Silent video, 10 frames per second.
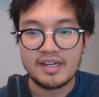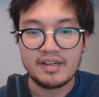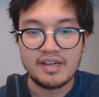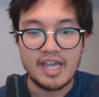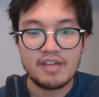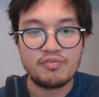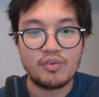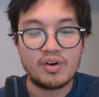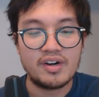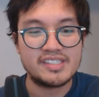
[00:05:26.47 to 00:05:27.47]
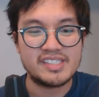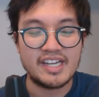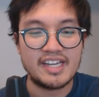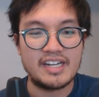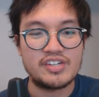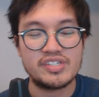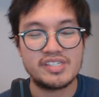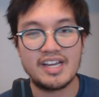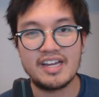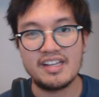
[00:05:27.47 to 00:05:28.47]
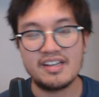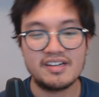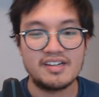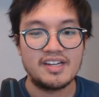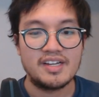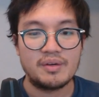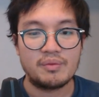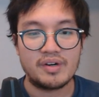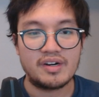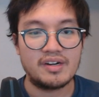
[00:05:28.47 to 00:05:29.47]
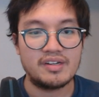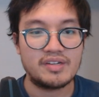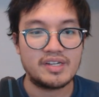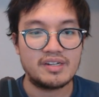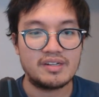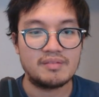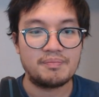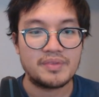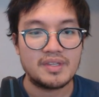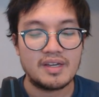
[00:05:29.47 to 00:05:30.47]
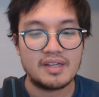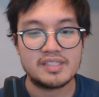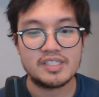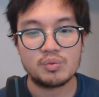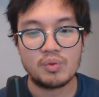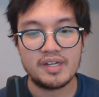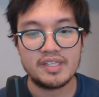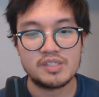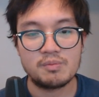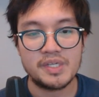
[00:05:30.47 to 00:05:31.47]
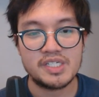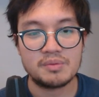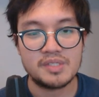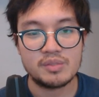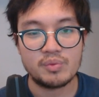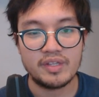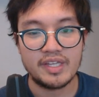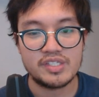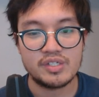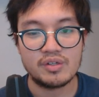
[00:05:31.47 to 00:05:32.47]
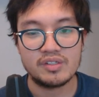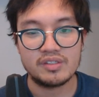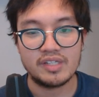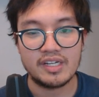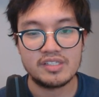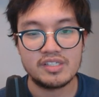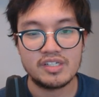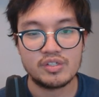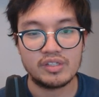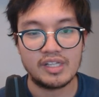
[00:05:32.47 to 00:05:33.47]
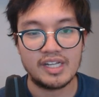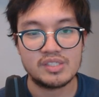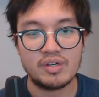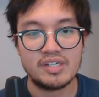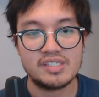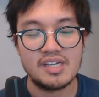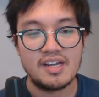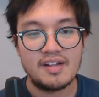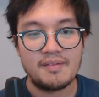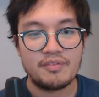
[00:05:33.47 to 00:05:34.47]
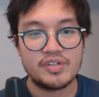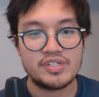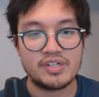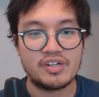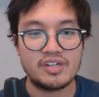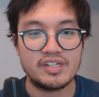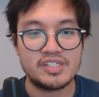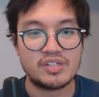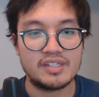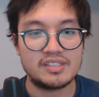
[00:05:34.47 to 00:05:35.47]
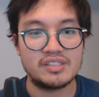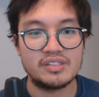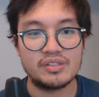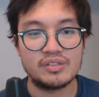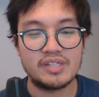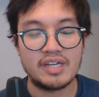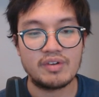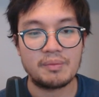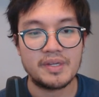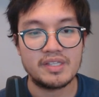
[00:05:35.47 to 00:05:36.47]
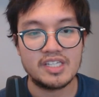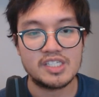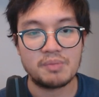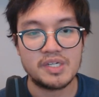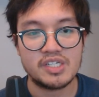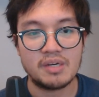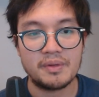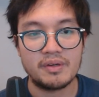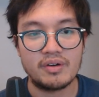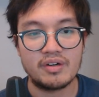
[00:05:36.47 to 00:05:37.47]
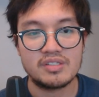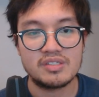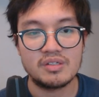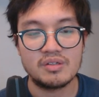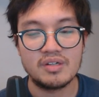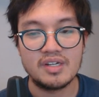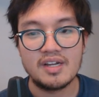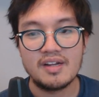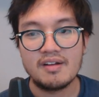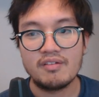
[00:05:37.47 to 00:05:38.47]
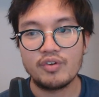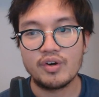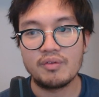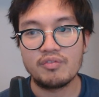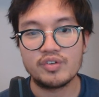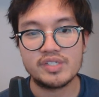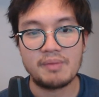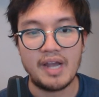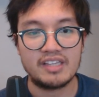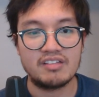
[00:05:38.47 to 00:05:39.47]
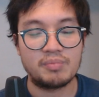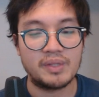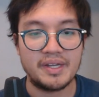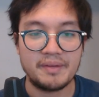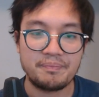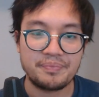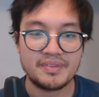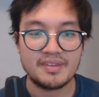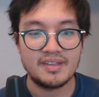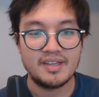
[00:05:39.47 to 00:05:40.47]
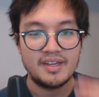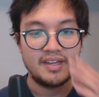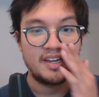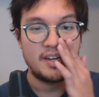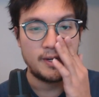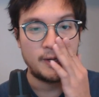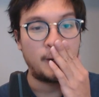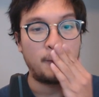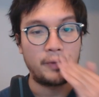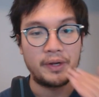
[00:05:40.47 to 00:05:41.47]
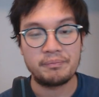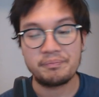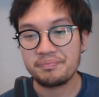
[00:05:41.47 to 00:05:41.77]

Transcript: a4 is like an interesting idea where you can, since this bishop seems really integral, like to control the light squares, Fischer could try to give up this bishop in order to for some active play, but